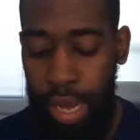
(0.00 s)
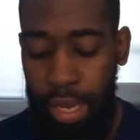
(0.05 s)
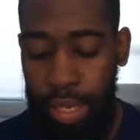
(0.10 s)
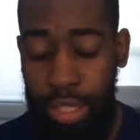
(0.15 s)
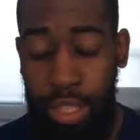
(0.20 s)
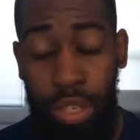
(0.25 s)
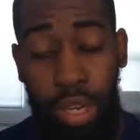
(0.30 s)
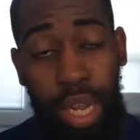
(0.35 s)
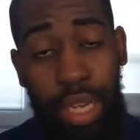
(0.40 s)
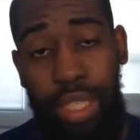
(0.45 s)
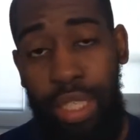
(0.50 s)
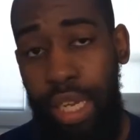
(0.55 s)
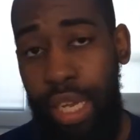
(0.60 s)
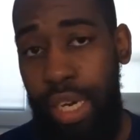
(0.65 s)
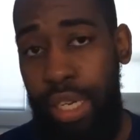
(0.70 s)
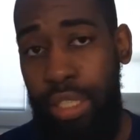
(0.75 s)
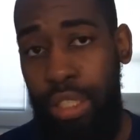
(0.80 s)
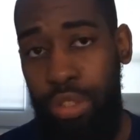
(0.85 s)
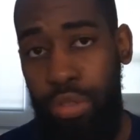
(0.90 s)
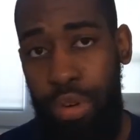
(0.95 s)
So let's get
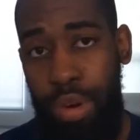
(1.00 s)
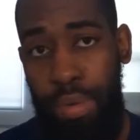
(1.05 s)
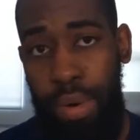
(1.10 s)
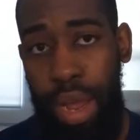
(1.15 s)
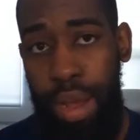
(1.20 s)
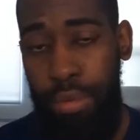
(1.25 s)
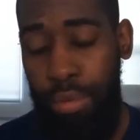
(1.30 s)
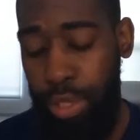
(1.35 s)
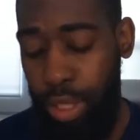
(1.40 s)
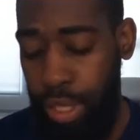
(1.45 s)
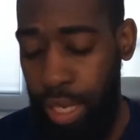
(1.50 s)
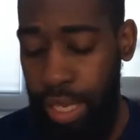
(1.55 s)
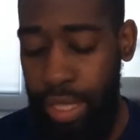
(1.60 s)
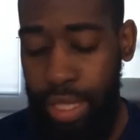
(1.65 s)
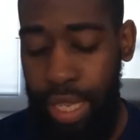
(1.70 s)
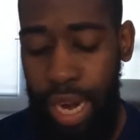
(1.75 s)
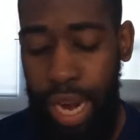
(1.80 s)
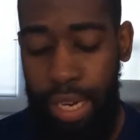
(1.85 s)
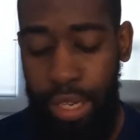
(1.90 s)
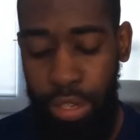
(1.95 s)
into it, right? With things
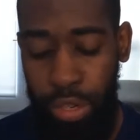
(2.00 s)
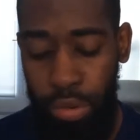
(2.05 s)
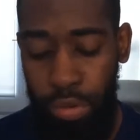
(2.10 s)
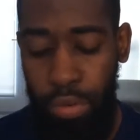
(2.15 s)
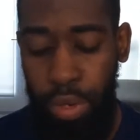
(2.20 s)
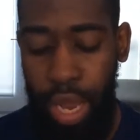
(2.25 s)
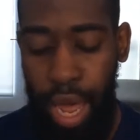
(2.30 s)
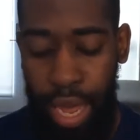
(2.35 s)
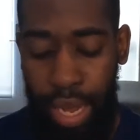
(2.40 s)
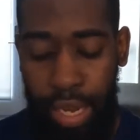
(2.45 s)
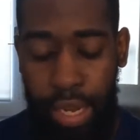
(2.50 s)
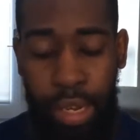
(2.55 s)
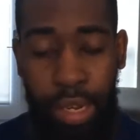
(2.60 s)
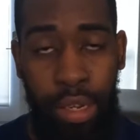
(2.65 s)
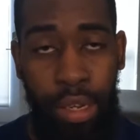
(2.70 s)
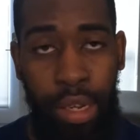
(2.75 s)
that I do like,